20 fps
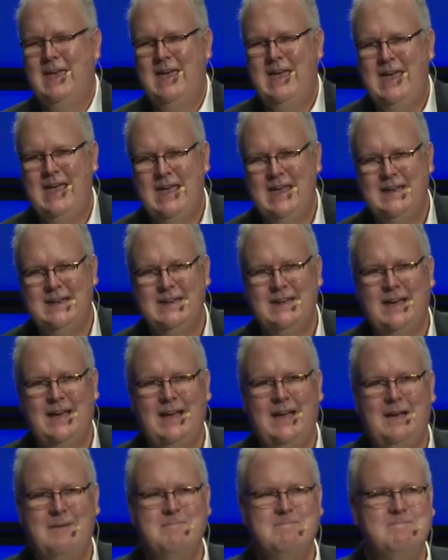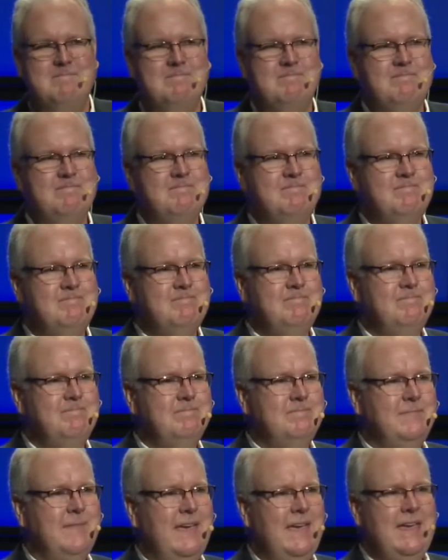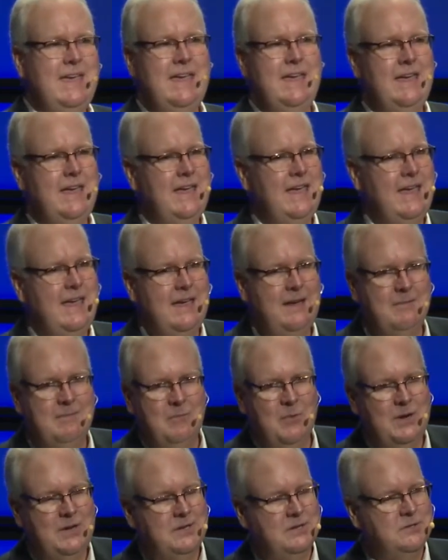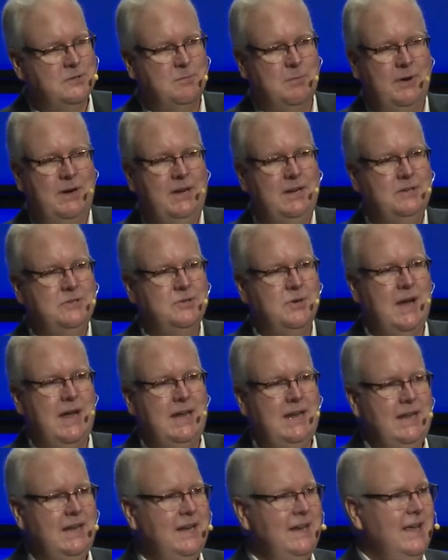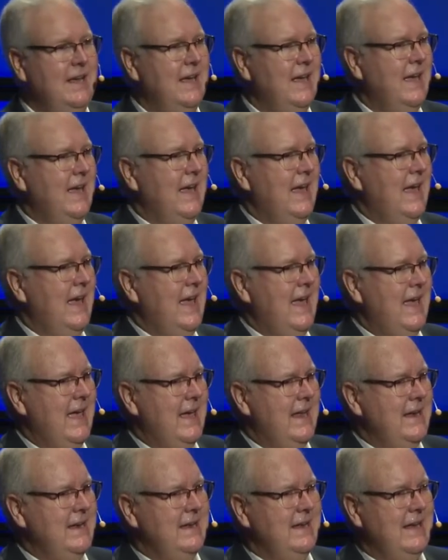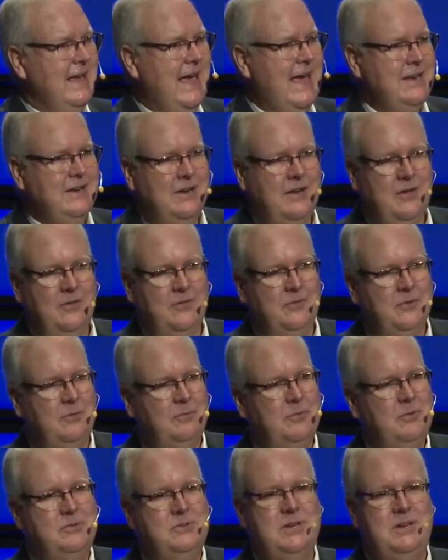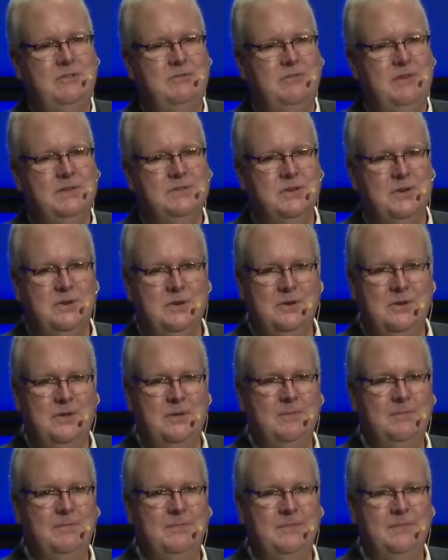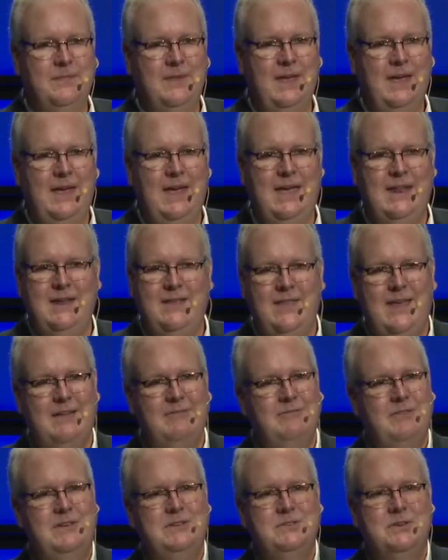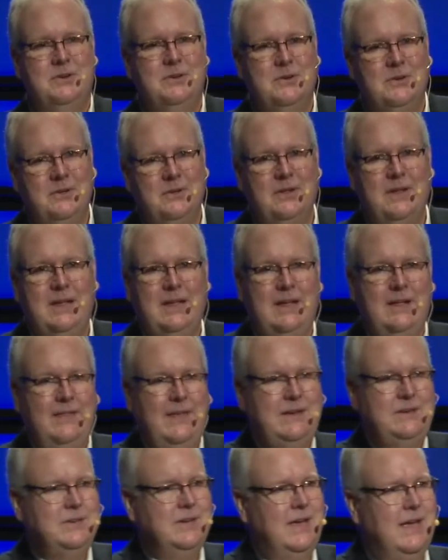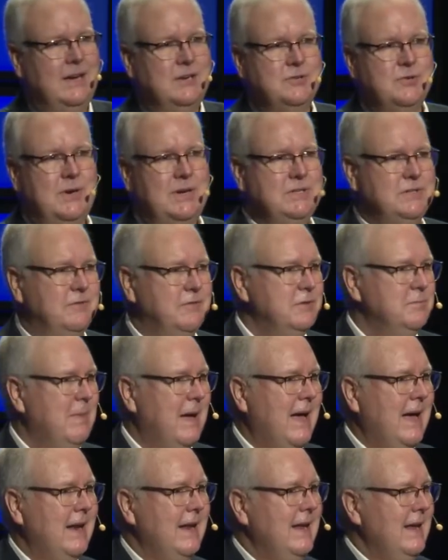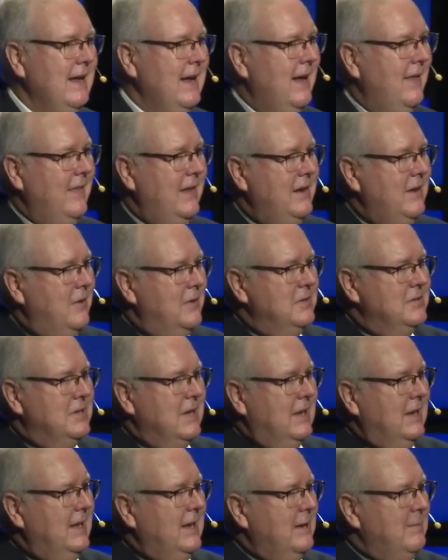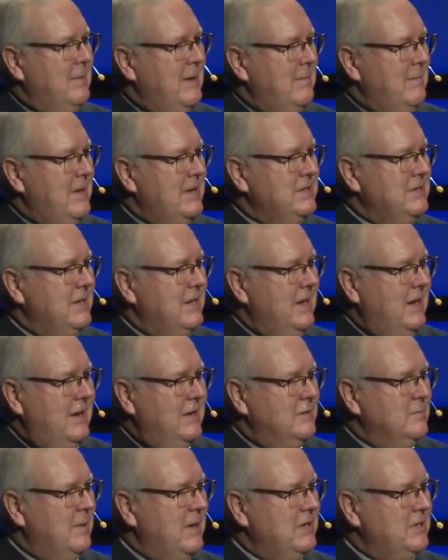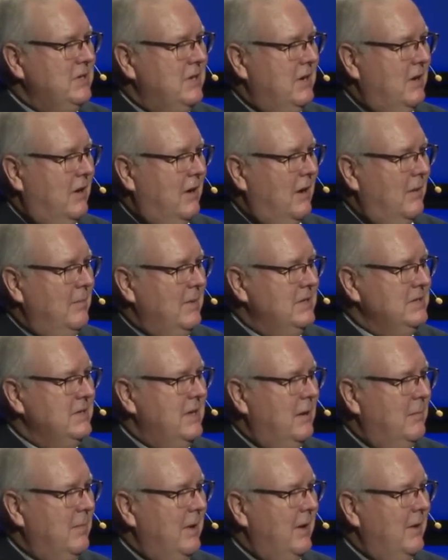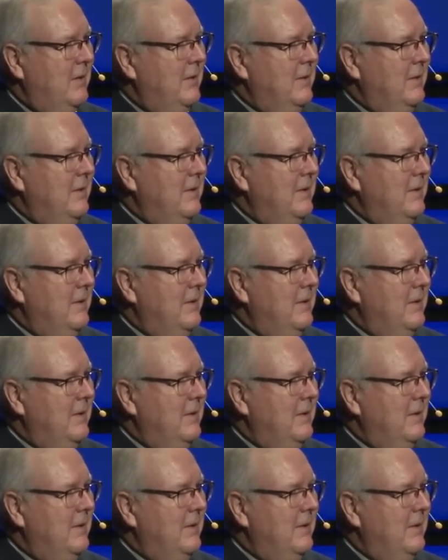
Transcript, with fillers: And uh, he he went to spring training and had to go through a routine physical and in that physical, they took x rays of his body and they noticed a ligament missing in his pitching arm, his elbow.